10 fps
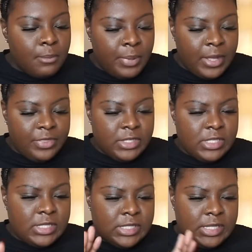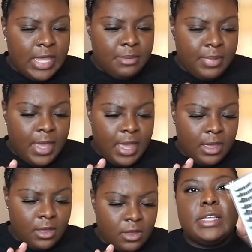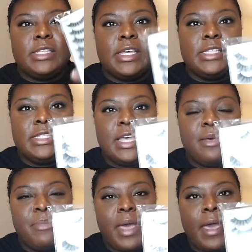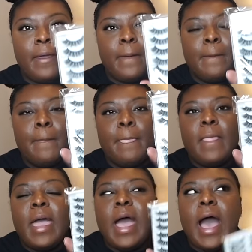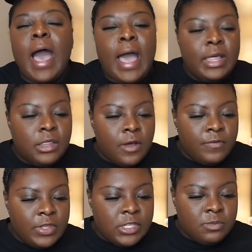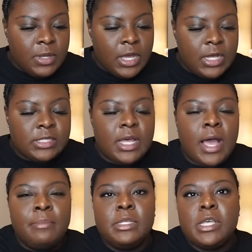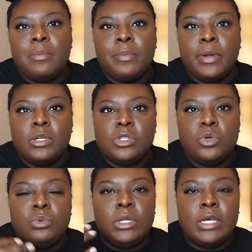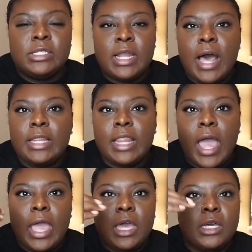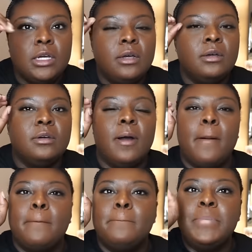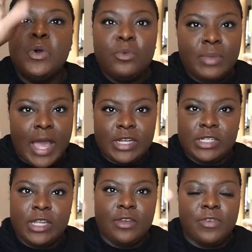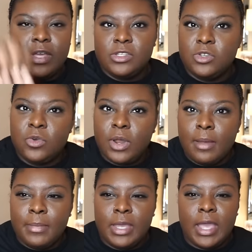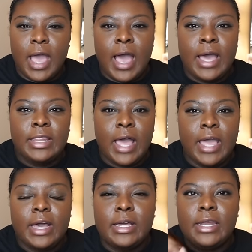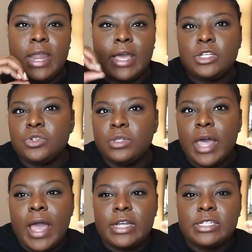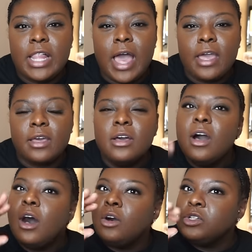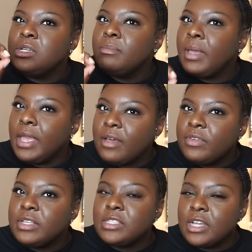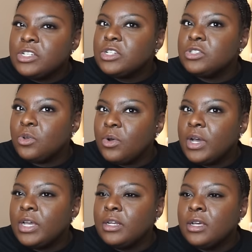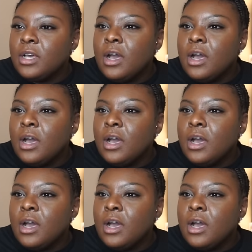But this is a 10-pack. Yes, it's a 10-pack. I love these because I'm the type of person who does not like boom lashes in your face, you know what I mean? I like a natural lash. Like, oh, she may have extensions on,